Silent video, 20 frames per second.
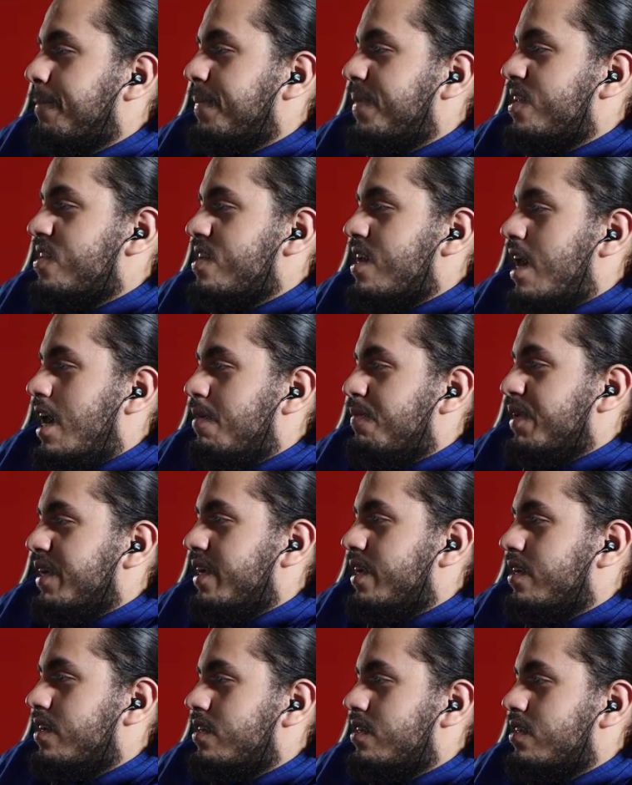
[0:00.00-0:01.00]
What's gonna happen
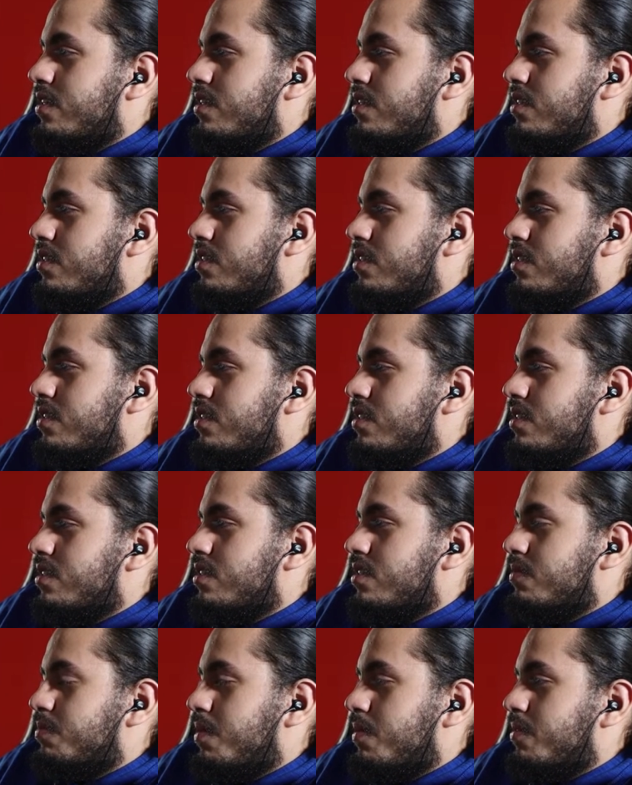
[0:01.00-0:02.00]
here?
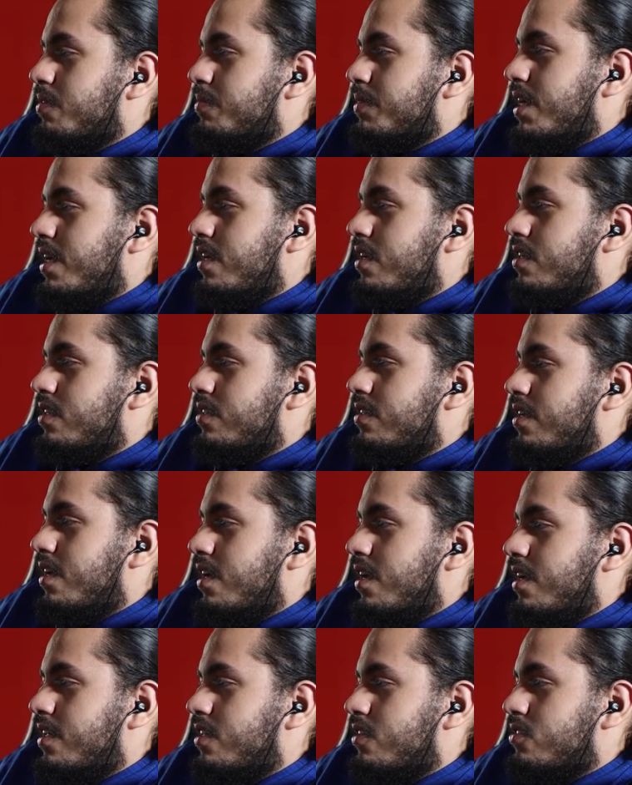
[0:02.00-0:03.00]
It's probably gonna be that.
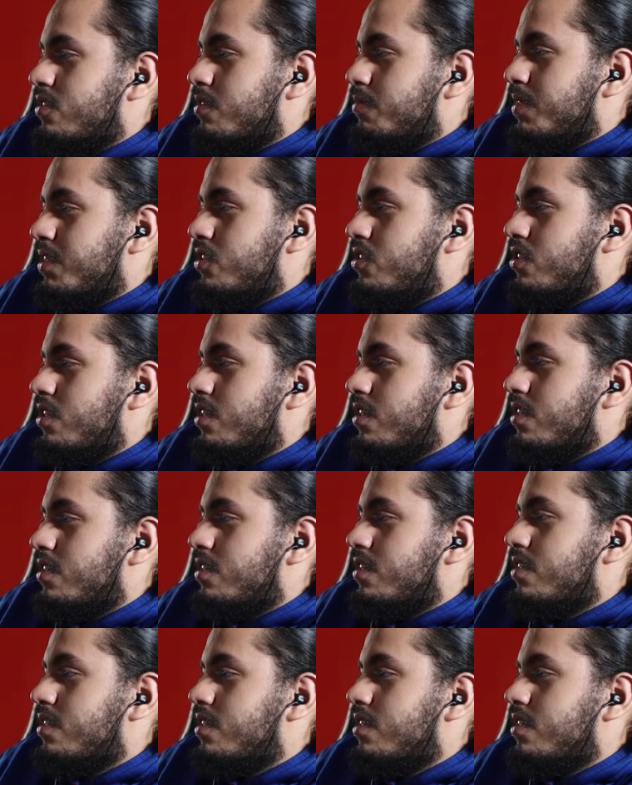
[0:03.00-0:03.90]
Nah, I thought it was gonna be the truck.